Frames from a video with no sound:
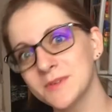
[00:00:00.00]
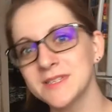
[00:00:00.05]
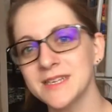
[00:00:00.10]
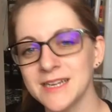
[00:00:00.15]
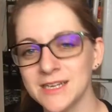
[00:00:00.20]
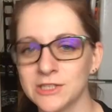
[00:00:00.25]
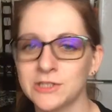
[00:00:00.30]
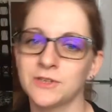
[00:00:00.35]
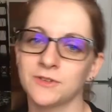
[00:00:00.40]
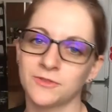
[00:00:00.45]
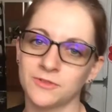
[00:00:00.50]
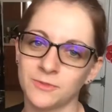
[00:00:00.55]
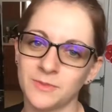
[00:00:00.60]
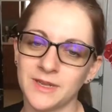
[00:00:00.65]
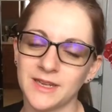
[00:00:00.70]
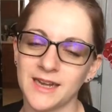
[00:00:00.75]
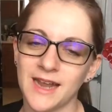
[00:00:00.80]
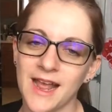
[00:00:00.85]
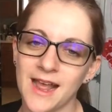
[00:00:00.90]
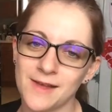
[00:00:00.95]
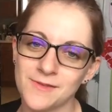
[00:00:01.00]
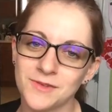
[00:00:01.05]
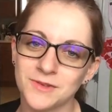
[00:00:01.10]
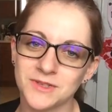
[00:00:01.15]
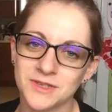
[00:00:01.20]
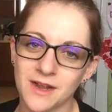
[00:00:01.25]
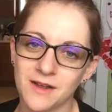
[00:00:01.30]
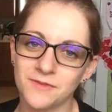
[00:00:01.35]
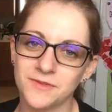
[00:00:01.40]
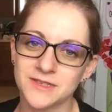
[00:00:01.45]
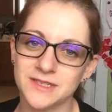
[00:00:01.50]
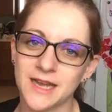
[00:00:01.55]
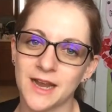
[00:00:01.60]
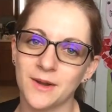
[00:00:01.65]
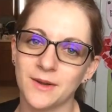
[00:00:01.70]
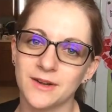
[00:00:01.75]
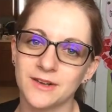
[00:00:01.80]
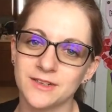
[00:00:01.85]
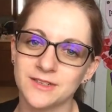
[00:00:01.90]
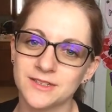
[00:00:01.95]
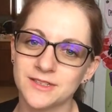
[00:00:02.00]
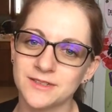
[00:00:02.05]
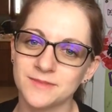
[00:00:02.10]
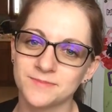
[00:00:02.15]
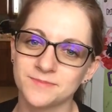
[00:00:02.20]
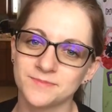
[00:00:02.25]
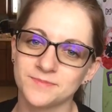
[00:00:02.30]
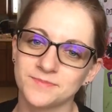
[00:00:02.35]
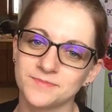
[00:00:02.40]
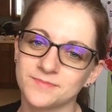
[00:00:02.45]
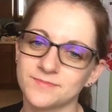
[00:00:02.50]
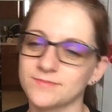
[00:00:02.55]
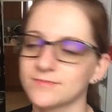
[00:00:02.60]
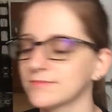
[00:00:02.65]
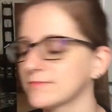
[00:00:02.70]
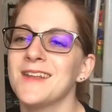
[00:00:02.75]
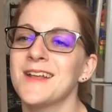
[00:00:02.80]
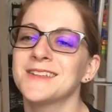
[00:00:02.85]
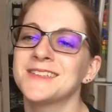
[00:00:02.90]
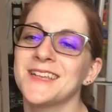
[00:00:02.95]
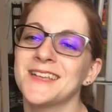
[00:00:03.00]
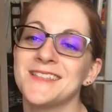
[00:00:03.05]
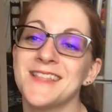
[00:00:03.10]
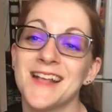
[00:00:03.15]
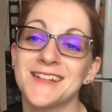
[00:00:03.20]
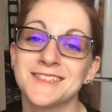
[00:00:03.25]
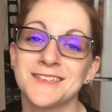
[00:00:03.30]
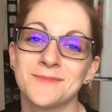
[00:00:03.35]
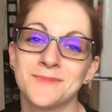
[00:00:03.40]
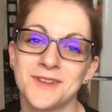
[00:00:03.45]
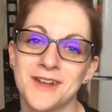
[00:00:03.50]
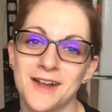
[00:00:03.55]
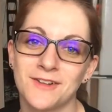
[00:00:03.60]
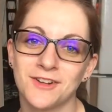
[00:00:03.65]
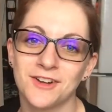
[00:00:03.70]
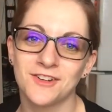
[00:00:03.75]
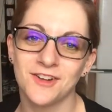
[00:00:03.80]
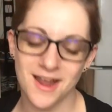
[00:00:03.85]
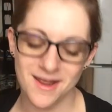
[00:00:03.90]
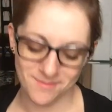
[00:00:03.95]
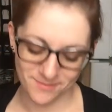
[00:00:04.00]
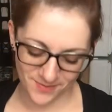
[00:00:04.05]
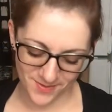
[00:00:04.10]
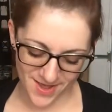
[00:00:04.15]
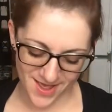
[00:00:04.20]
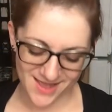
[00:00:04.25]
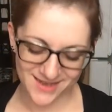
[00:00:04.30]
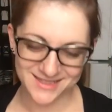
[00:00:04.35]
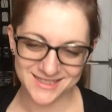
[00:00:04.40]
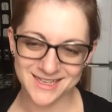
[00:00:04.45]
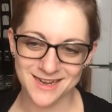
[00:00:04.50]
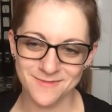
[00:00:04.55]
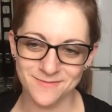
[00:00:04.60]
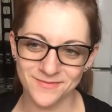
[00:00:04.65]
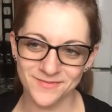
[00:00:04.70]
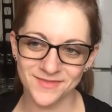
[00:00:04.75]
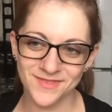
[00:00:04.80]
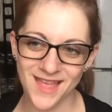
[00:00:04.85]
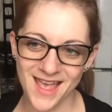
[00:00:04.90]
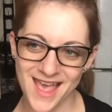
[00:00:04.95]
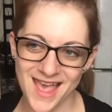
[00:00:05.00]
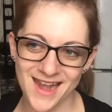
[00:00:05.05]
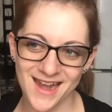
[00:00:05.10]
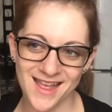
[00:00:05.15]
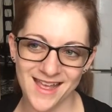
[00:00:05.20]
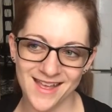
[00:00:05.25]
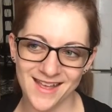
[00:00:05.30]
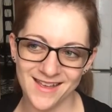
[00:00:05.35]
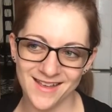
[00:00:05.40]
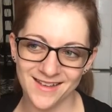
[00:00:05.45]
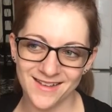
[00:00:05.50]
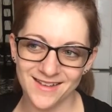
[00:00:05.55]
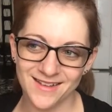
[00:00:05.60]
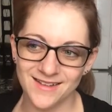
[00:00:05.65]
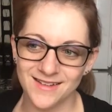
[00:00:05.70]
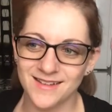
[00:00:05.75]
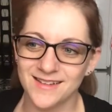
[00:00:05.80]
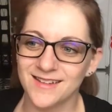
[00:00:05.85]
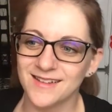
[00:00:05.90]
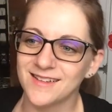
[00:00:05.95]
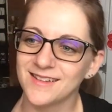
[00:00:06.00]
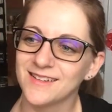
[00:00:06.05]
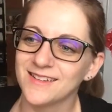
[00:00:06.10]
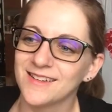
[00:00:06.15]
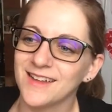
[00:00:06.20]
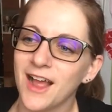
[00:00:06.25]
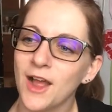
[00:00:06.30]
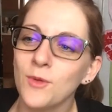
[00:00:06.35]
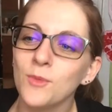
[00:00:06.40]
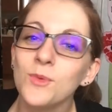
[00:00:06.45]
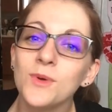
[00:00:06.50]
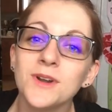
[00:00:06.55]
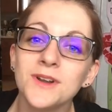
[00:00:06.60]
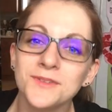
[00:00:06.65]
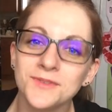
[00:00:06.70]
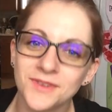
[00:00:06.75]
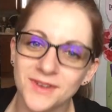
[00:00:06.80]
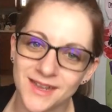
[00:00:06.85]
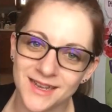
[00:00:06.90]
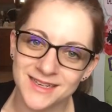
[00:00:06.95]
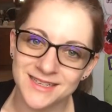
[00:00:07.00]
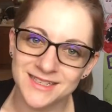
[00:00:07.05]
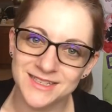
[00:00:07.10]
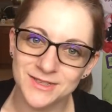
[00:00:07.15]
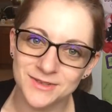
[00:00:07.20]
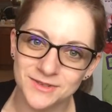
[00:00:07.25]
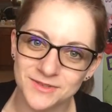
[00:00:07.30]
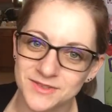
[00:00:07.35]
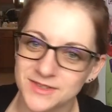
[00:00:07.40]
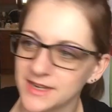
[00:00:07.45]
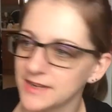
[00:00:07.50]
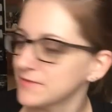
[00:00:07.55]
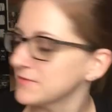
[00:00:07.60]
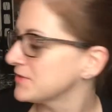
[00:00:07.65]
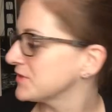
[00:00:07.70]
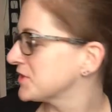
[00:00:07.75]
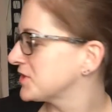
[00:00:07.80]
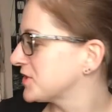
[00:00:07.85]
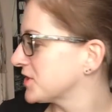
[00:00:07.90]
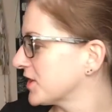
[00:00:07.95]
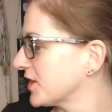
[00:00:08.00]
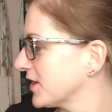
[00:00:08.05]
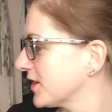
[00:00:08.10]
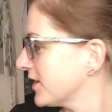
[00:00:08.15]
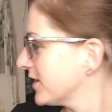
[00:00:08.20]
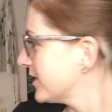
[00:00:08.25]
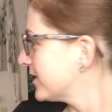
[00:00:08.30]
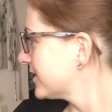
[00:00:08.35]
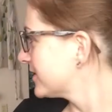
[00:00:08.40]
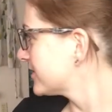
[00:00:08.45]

it was easier for me to have those office hours. Not saying that's something I regret, but something that I would have liked to have done for sure.